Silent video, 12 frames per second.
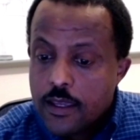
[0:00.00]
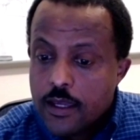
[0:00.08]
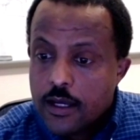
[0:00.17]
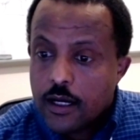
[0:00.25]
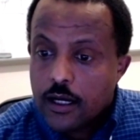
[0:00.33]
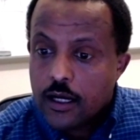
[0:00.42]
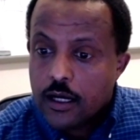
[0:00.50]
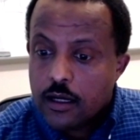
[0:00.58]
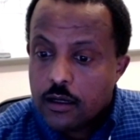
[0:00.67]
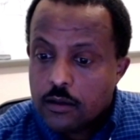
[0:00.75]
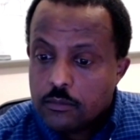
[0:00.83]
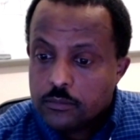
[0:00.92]

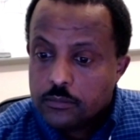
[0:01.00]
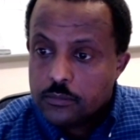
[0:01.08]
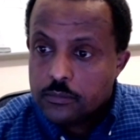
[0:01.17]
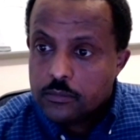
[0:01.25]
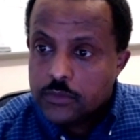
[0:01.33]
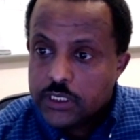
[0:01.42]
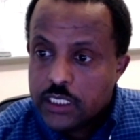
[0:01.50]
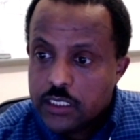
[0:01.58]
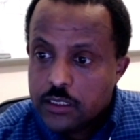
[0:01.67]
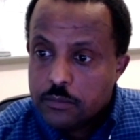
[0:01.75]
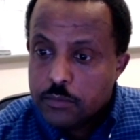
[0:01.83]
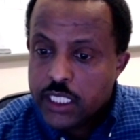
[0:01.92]
Uh,
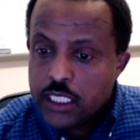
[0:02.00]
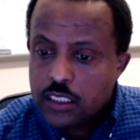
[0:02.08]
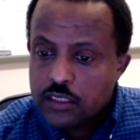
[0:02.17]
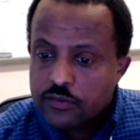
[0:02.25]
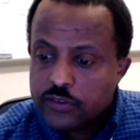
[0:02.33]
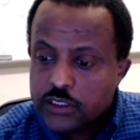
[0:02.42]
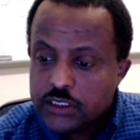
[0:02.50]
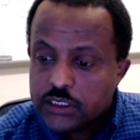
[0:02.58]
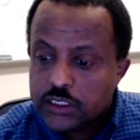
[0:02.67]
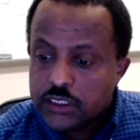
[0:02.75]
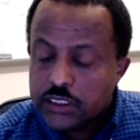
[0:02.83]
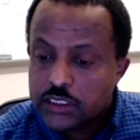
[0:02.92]
the main
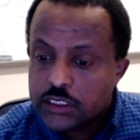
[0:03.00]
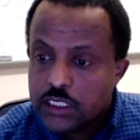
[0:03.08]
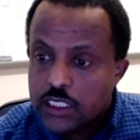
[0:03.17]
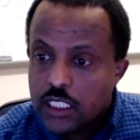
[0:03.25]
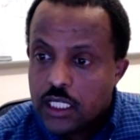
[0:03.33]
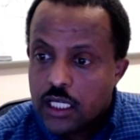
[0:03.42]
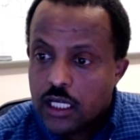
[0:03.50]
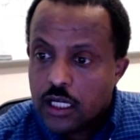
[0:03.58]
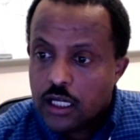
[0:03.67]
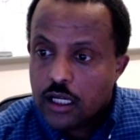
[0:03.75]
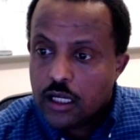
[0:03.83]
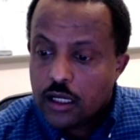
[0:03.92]
differences
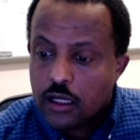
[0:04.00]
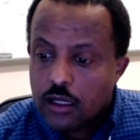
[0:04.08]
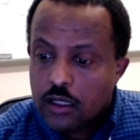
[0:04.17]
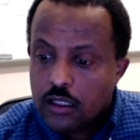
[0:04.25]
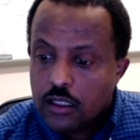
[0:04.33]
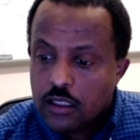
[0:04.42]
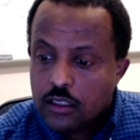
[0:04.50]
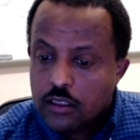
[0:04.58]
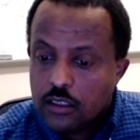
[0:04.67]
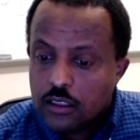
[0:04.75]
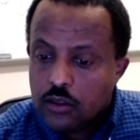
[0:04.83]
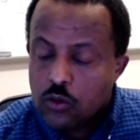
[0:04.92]
uh,
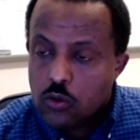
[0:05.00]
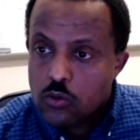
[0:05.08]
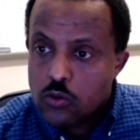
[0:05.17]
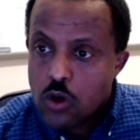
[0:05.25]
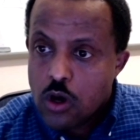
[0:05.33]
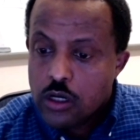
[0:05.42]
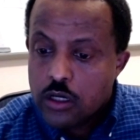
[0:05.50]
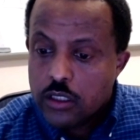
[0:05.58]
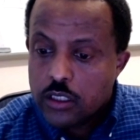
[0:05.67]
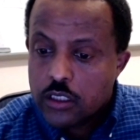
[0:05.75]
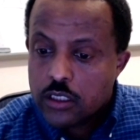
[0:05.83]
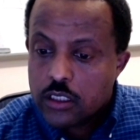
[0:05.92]

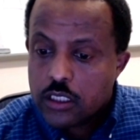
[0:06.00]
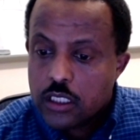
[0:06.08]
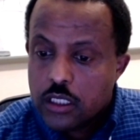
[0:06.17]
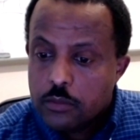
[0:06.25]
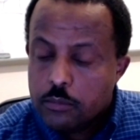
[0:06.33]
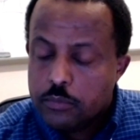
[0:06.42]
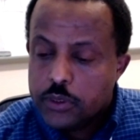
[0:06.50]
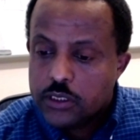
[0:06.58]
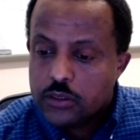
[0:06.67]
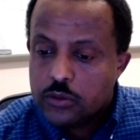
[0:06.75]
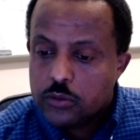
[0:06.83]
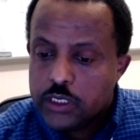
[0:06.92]
were
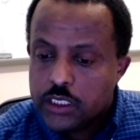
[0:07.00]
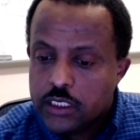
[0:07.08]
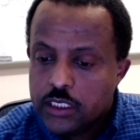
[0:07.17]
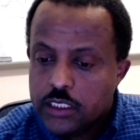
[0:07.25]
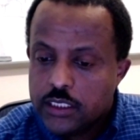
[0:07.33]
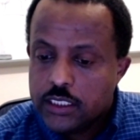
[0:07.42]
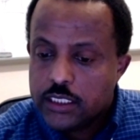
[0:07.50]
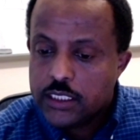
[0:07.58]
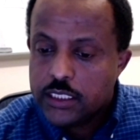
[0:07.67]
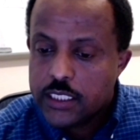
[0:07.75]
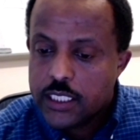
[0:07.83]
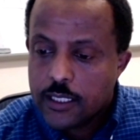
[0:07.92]
between
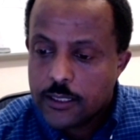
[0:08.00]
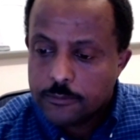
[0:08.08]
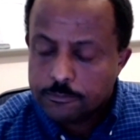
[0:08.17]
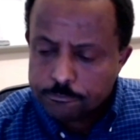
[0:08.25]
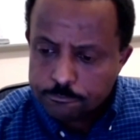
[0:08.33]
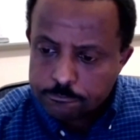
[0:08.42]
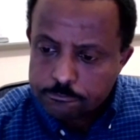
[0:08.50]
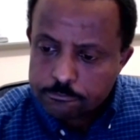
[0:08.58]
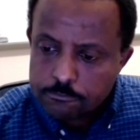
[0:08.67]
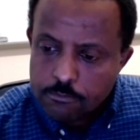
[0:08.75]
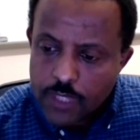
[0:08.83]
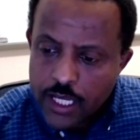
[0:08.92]
the um,
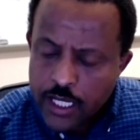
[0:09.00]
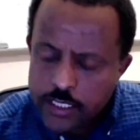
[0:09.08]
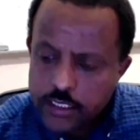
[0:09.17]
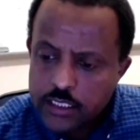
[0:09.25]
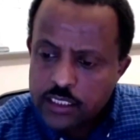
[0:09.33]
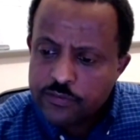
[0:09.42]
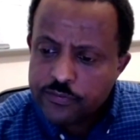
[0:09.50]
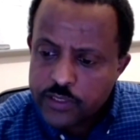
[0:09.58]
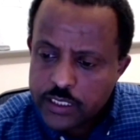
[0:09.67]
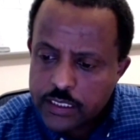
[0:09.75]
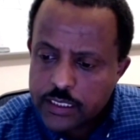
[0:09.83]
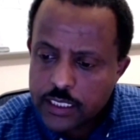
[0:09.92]
at the
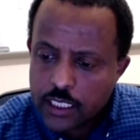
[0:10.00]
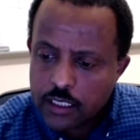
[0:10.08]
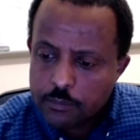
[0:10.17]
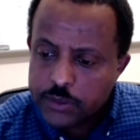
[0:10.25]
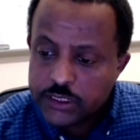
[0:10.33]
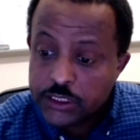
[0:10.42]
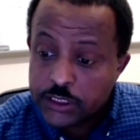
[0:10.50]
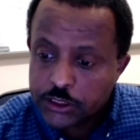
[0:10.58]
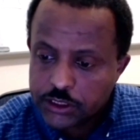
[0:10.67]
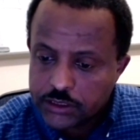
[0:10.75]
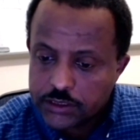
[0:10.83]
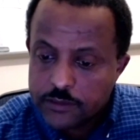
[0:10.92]
different uh, positions.